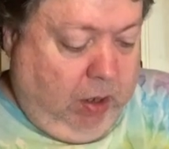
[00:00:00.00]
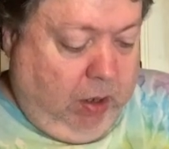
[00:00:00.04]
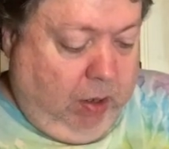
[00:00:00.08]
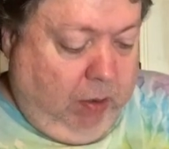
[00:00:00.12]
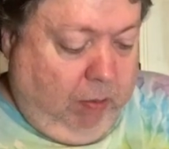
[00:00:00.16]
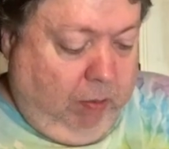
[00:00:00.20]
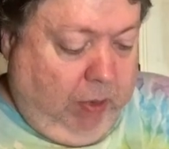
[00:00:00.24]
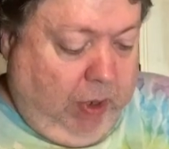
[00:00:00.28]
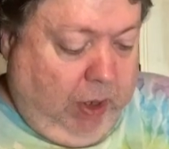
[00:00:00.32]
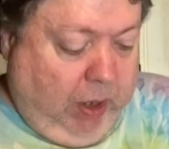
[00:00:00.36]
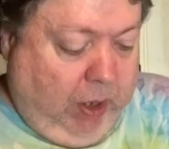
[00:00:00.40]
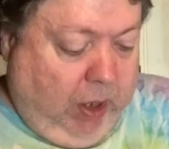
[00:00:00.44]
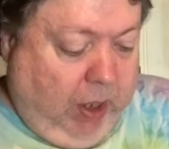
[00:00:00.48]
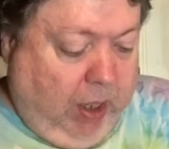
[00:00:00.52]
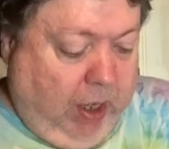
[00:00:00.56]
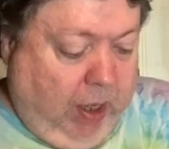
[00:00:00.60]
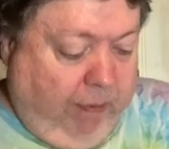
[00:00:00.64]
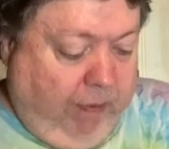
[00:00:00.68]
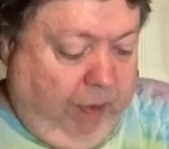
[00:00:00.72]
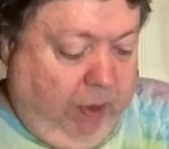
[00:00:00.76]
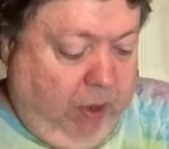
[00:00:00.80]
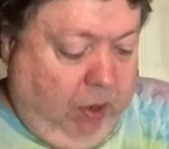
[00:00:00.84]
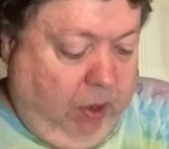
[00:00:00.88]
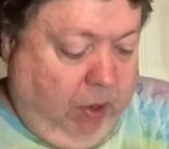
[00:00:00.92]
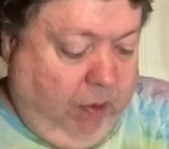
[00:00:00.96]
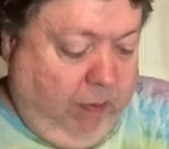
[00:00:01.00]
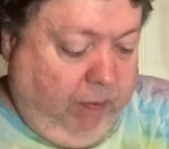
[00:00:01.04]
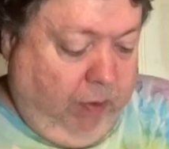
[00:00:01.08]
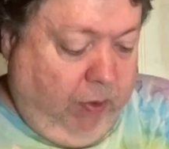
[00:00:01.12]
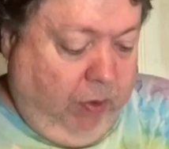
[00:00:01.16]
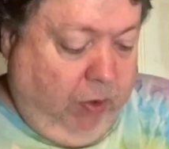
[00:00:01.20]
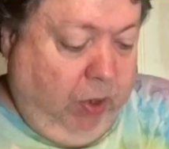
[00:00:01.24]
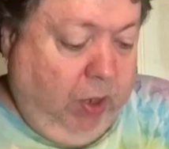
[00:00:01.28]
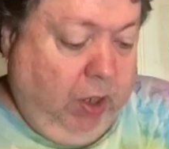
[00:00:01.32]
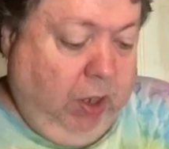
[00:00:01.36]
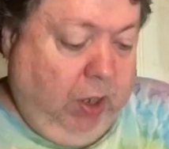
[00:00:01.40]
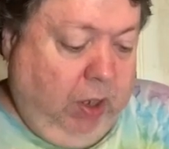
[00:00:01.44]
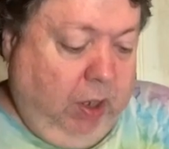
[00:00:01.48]
Black Cavendish in
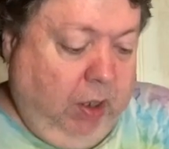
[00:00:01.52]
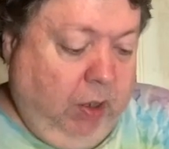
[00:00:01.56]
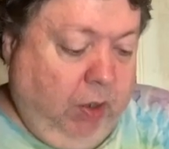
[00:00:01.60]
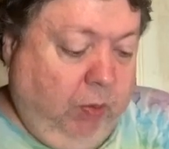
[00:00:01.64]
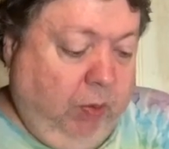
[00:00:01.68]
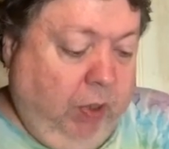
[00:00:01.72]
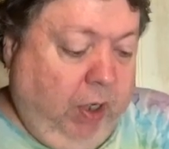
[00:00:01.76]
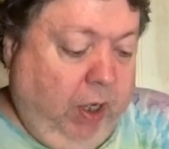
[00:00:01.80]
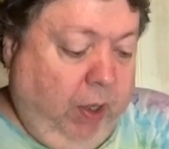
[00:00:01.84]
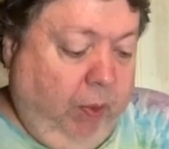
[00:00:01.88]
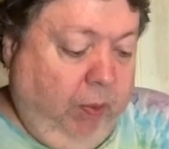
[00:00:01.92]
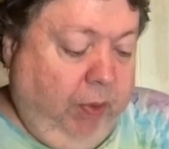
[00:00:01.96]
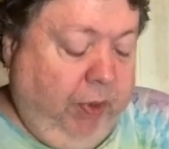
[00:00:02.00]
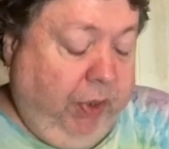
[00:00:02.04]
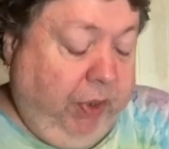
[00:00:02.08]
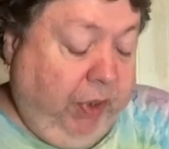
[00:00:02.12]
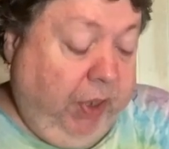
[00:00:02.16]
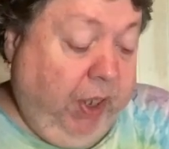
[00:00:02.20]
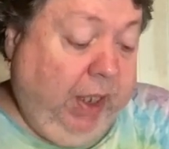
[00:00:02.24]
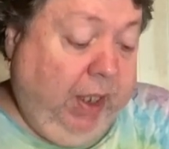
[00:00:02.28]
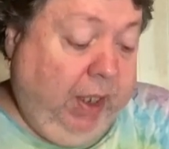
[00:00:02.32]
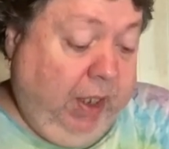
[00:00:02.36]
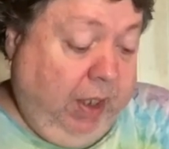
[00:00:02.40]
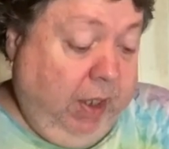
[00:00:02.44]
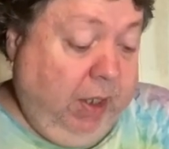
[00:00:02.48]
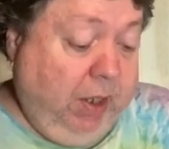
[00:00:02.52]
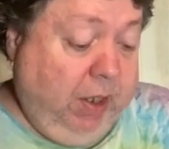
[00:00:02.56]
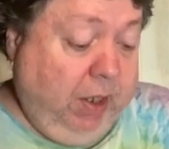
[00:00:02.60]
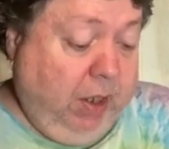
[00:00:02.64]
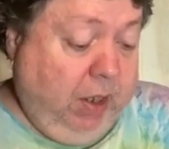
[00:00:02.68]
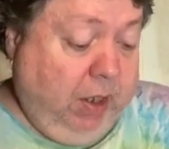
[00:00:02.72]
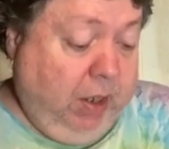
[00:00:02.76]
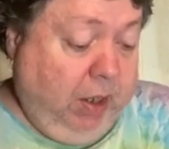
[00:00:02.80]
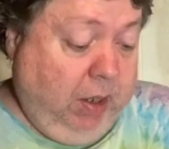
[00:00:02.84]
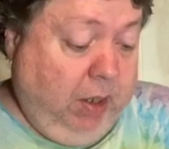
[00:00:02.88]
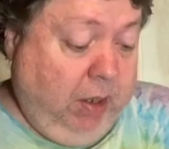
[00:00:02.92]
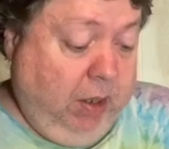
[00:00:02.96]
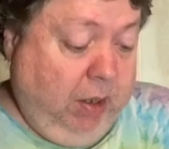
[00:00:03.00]
Virginia is what I would think is in
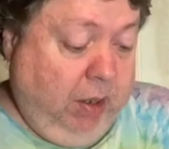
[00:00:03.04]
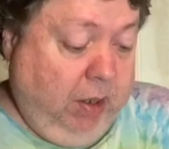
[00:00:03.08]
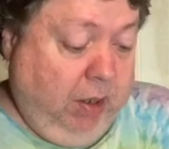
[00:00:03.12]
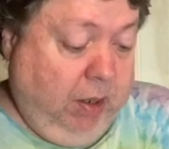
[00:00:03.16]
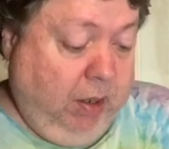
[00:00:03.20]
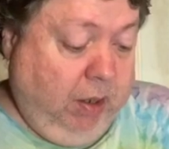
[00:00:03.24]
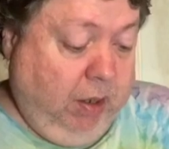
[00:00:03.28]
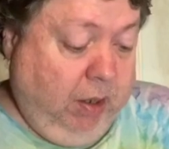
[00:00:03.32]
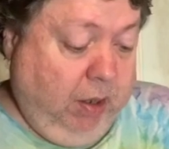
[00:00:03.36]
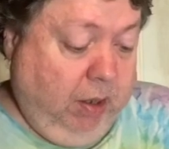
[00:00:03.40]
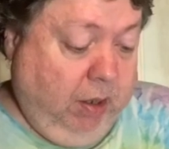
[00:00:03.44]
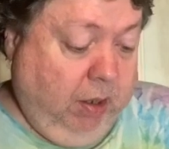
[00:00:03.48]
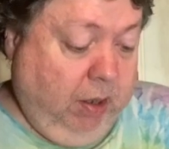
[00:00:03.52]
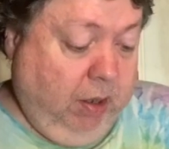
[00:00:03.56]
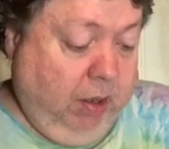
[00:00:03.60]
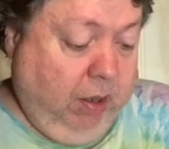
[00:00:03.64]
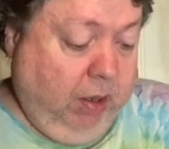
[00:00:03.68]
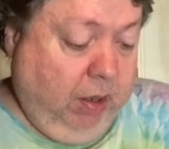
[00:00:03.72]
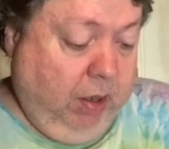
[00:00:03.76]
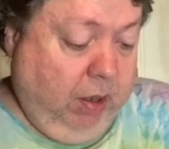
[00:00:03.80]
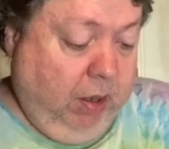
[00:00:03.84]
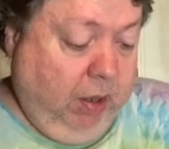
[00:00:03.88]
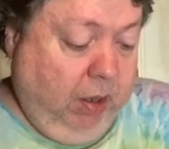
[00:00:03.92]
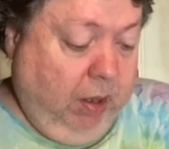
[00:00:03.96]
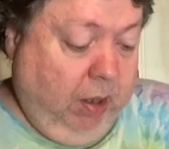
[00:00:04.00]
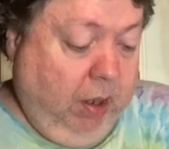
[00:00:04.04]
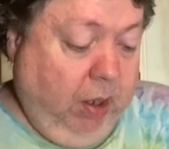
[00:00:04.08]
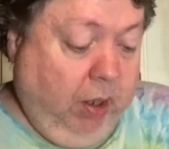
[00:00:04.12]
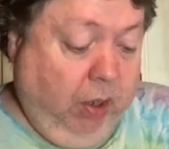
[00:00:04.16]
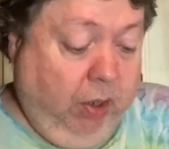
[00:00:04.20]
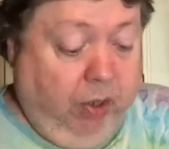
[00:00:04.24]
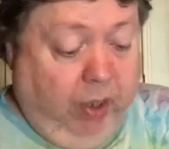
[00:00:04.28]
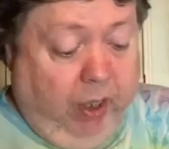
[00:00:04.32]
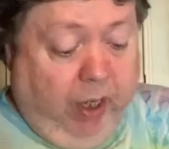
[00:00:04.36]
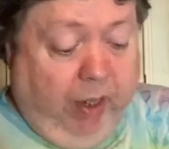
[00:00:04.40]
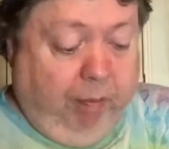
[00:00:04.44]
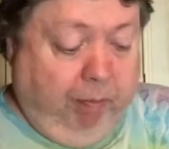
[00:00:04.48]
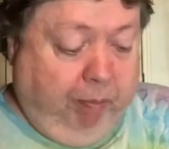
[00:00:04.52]
it. It
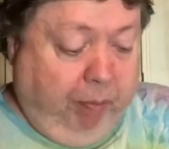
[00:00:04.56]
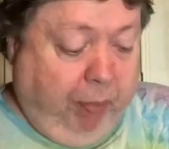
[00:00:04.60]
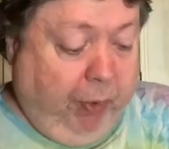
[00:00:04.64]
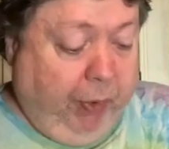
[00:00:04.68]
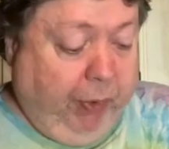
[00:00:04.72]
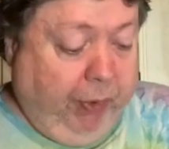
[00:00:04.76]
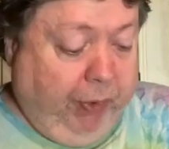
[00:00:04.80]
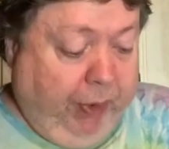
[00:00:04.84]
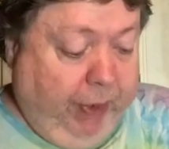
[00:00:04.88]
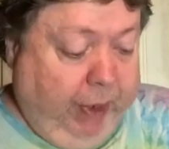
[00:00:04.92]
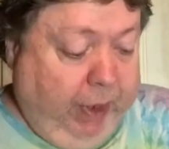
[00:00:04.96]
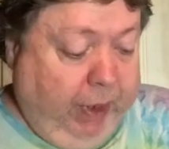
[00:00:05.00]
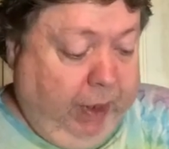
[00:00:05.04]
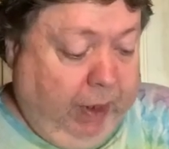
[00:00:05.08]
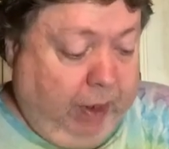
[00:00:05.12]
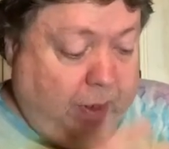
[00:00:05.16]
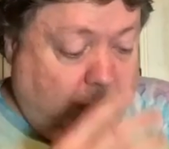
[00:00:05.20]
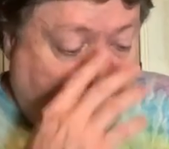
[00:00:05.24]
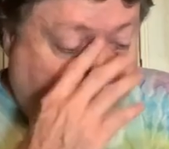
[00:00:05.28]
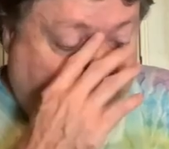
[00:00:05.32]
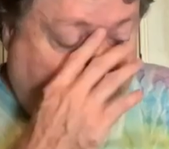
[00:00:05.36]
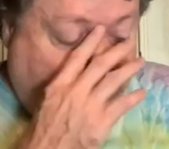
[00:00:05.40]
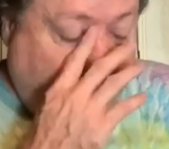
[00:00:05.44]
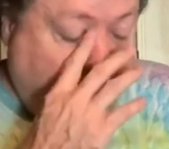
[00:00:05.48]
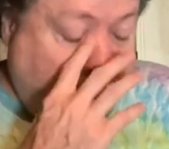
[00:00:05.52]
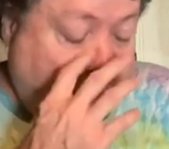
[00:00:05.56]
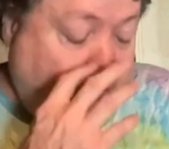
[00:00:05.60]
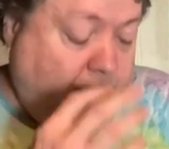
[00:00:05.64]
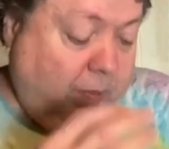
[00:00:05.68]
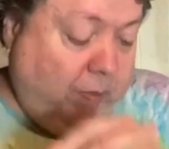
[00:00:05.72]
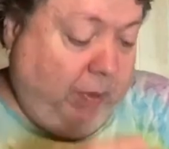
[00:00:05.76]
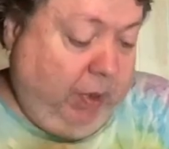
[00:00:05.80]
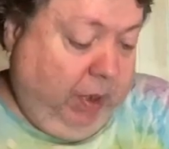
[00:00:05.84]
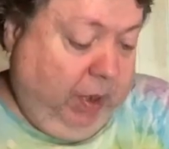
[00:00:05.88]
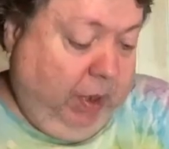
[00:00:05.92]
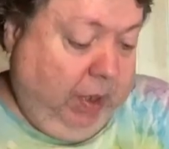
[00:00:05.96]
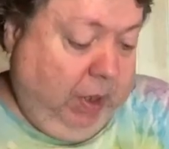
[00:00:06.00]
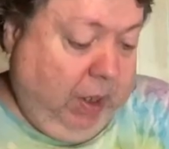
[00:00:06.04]
could have burley in it, but
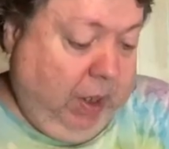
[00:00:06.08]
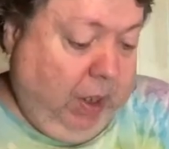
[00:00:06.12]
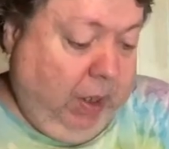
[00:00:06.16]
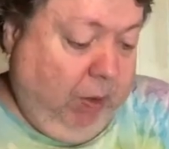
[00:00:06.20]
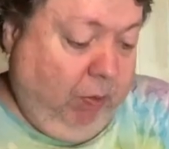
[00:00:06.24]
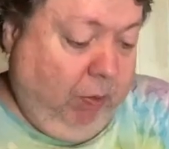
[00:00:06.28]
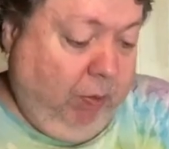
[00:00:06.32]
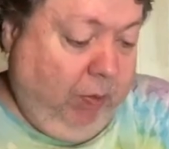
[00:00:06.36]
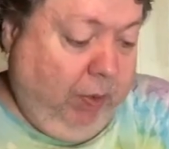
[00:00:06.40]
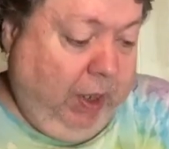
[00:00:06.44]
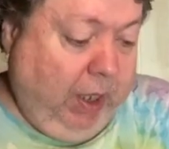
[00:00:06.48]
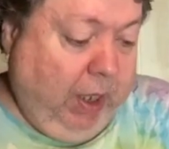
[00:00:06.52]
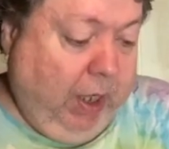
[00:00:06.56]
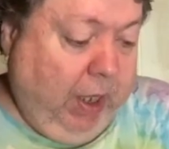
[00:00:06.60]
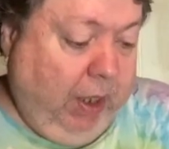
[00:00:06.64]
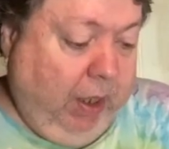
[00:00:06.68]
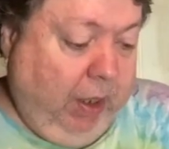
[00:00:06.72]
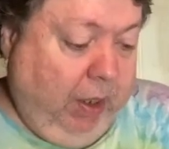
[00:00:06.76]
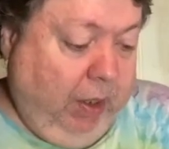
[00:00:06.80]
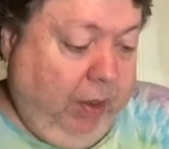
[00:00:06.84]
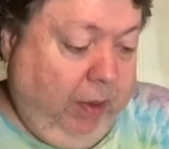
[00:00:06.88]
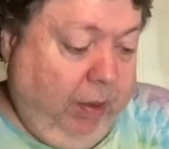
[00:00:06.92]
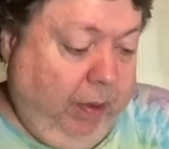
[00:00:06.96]
let's see what we got here.